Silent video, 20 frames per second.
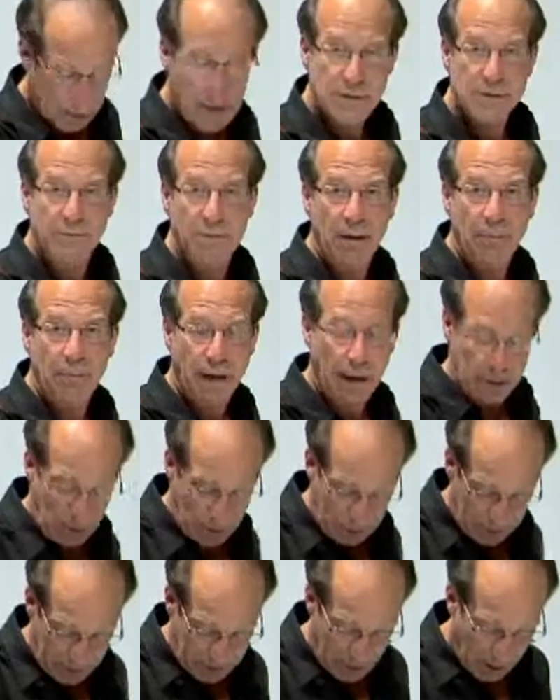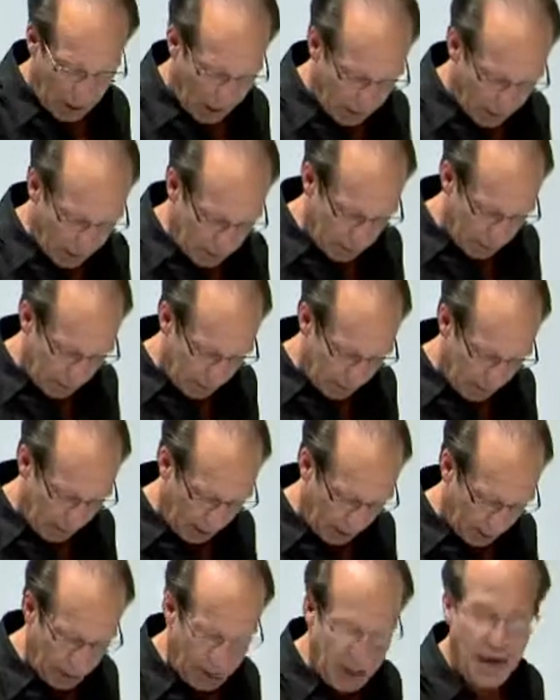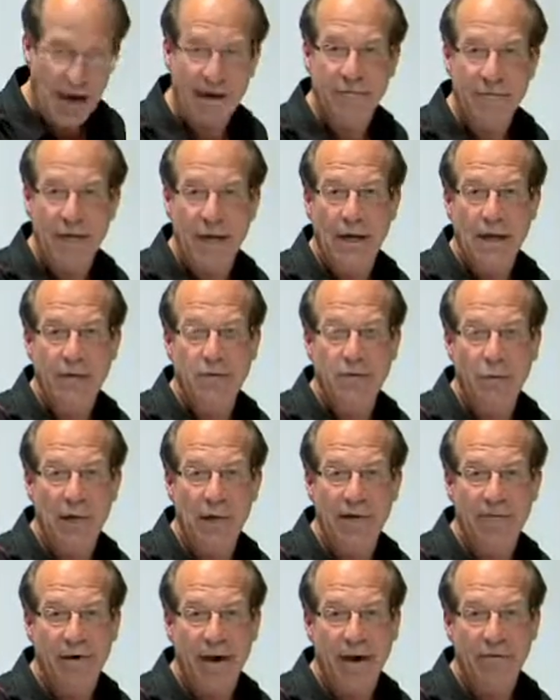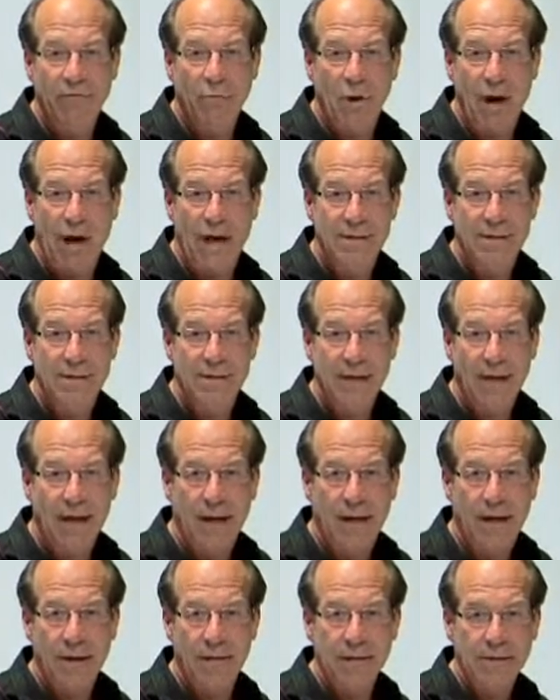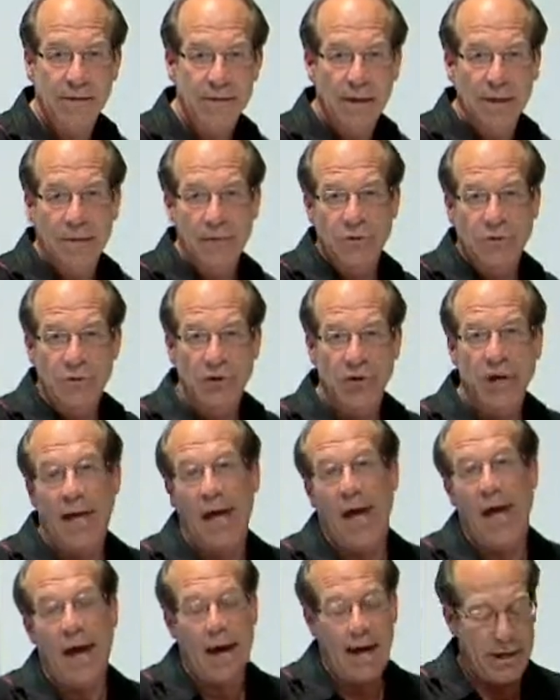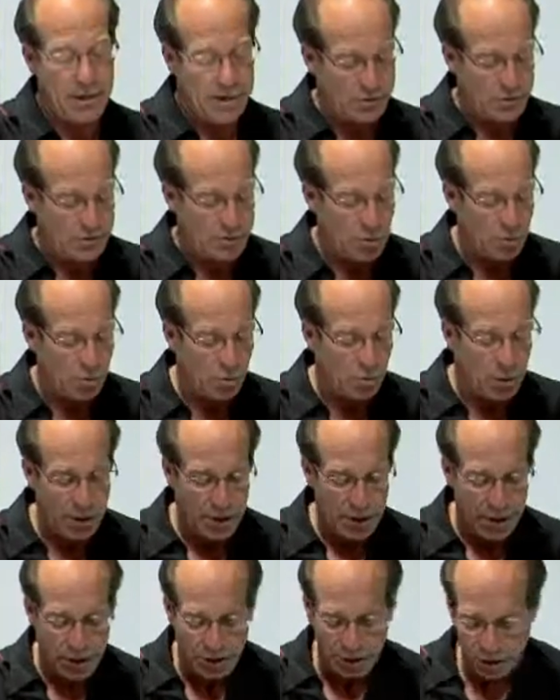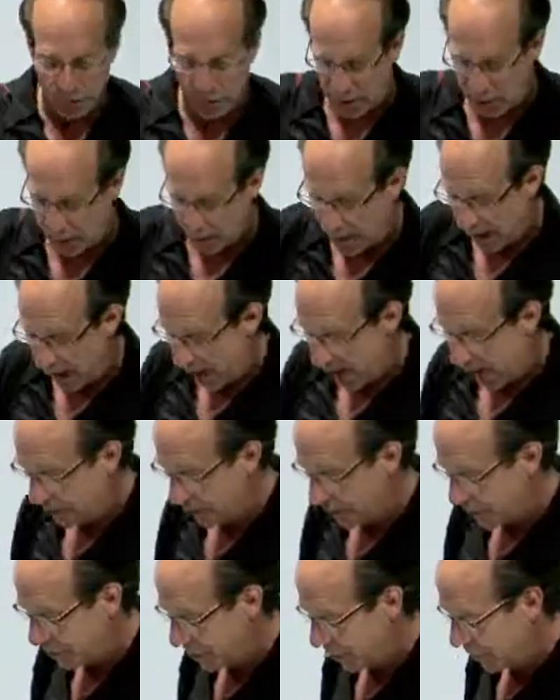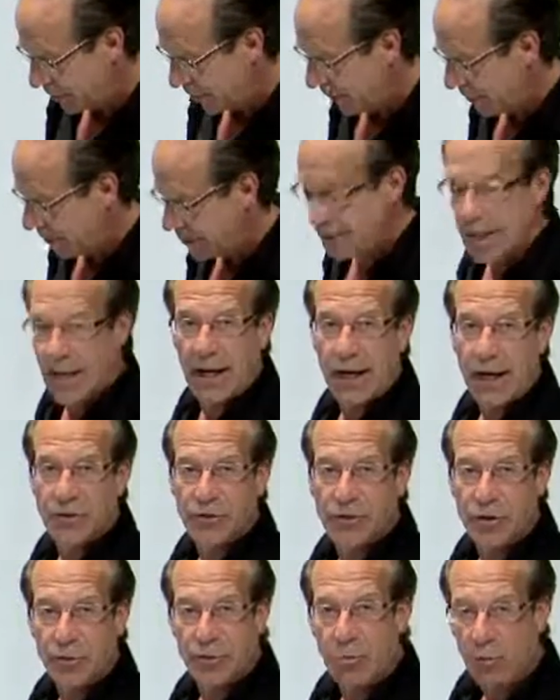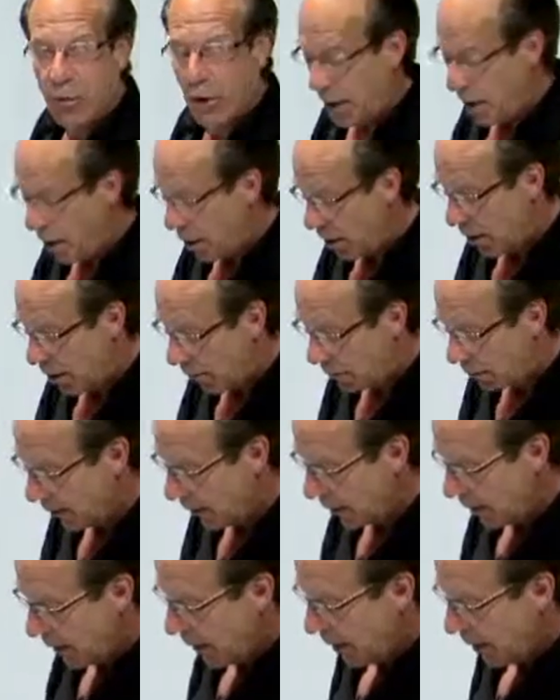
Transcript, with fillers: It's made by Lumedyne, and I only have it on 25 watt seconds. Shooting at ISO 100, and my aperture is set at 2.0.